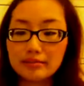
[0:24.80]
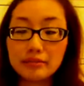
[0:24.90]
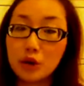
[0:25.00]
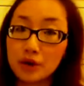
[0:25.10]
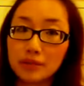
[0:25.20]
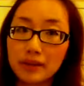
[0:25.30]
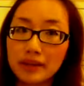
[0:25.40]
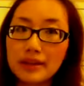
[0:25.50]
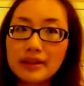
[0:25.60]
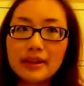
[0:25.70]
or a
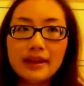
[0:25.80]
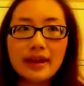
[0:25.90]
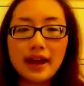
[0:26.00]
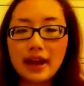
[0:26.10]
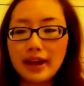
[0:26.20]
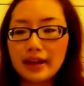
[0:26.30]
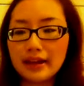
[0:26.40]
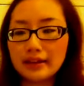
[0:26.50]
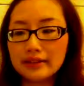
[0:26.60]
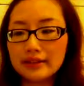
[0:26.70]
month,
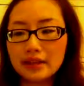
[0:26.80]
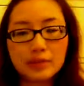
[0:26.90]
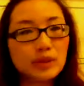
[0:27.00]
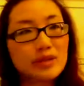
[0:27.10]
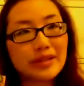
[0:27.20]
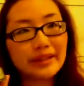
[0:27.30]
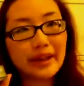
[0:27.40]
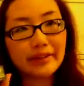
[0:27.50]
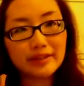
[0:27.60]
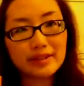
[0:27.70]
and I've been using it
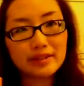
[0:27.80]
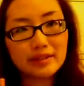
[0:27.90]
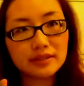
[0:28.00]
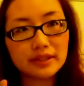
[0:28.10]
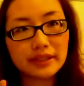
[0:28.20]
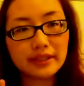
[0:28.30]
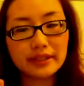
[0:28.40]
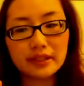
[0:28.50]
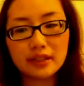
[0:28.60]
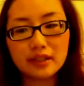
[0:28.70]
every single day.